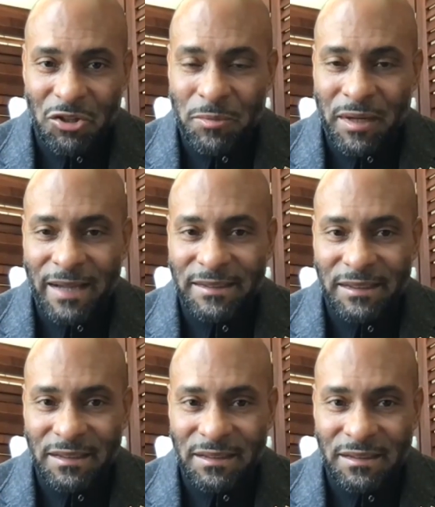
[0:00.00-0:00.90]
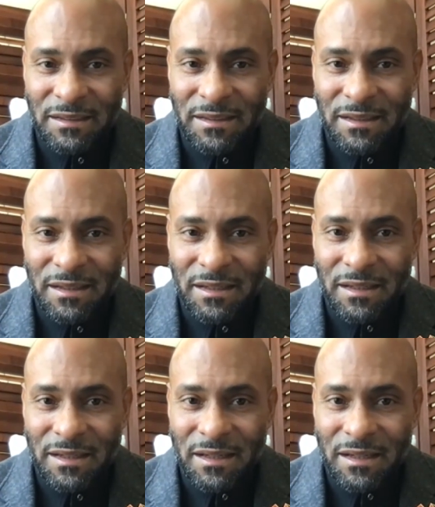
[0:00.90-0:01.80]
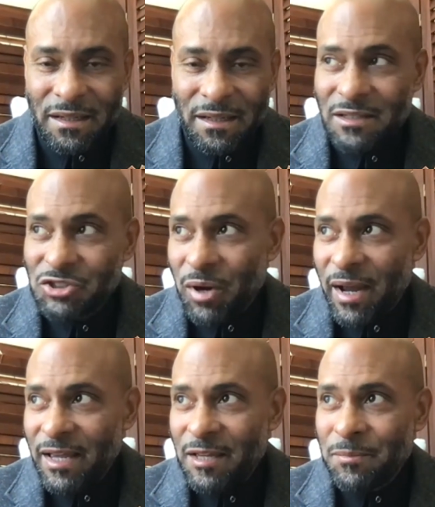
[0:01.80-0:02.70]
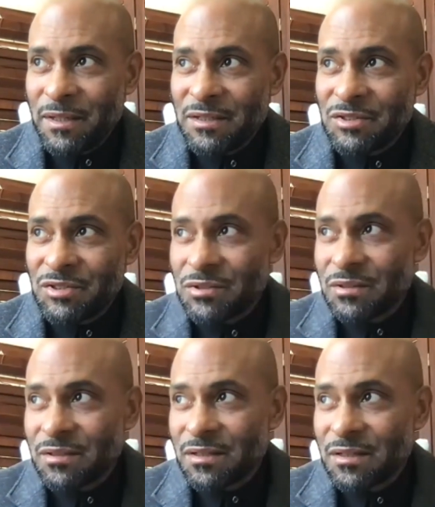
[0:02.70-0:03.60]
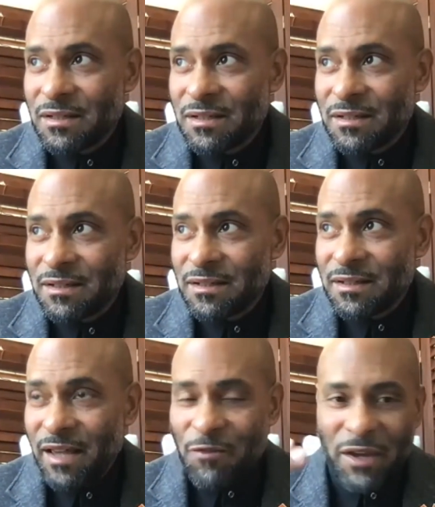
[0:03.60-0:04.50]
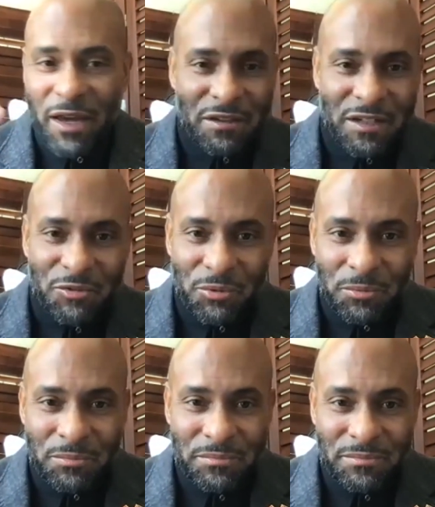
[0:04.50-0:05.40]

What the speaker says: human identity. Shu'aib is every ethnic group,